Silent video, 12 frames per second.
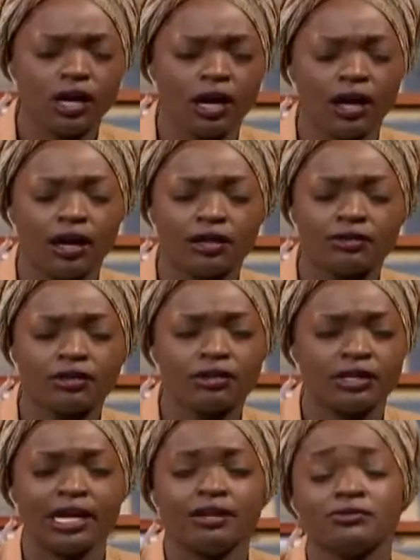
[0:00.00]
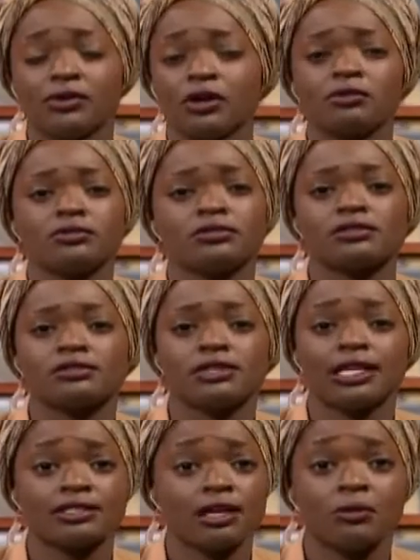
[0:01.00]
uh, gain votes.
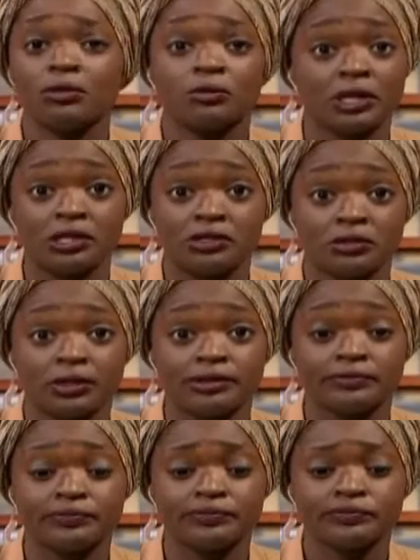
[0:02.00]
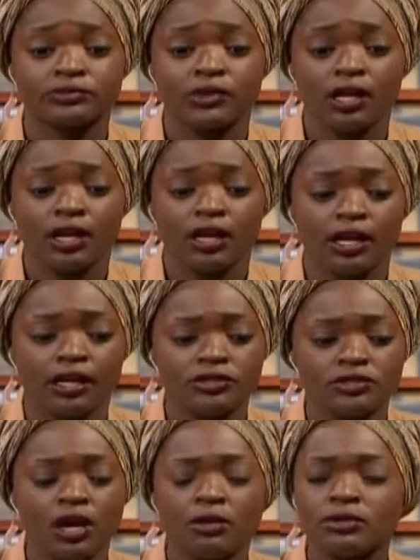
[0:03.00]
That's not one way to do it.
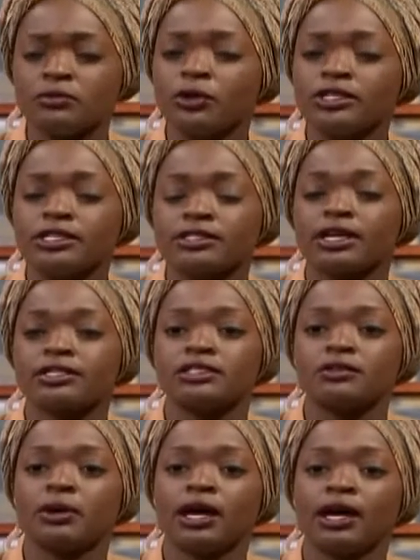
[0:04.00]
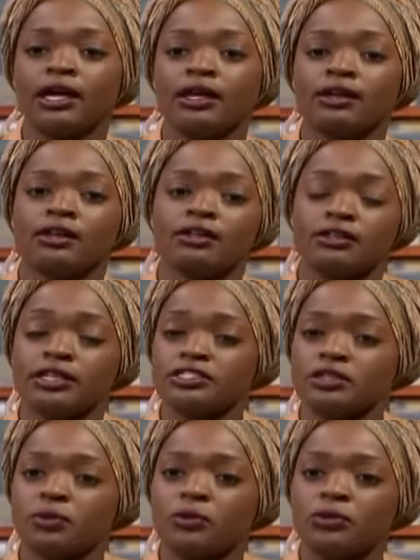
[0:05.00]
And so I was more disgusted by
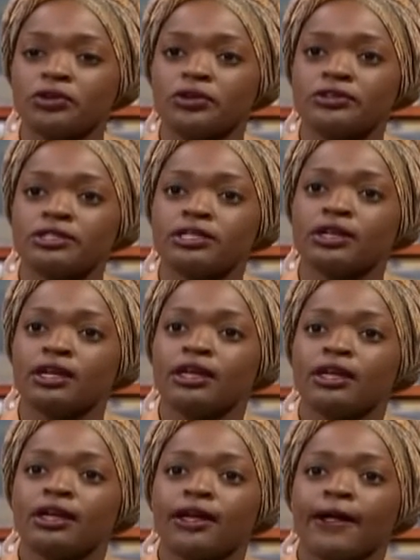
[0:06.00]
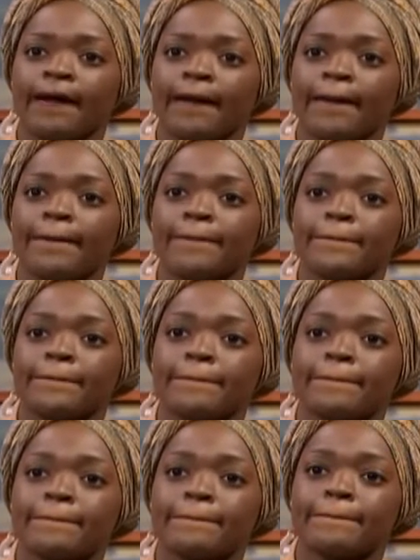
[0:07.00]
his supporters and um,
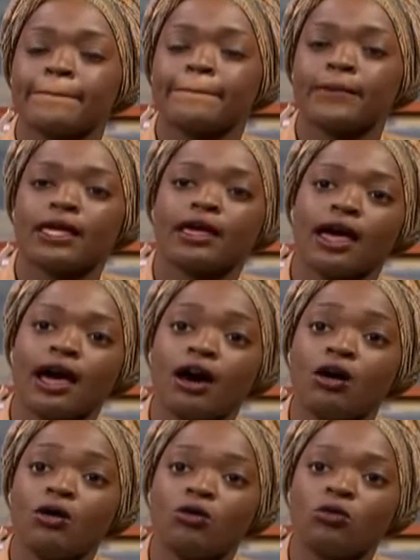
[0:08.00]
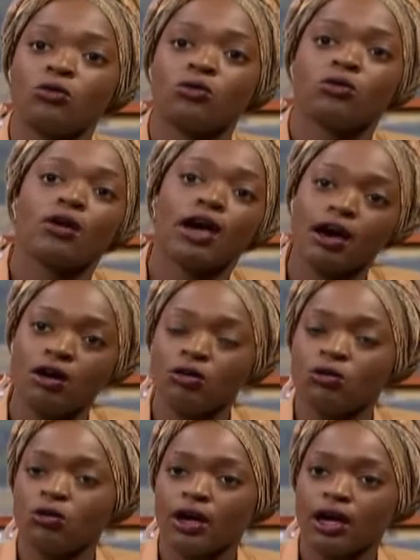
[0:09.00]
how
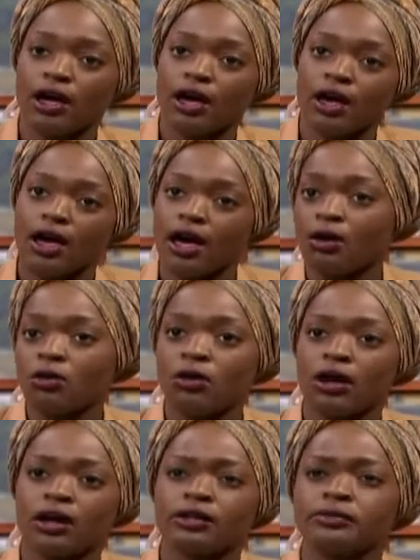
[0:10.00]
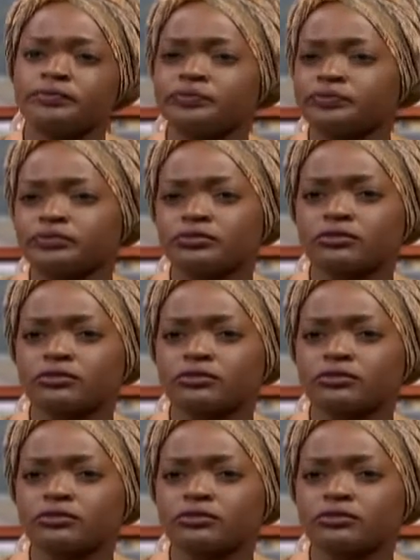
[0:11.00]
how how um,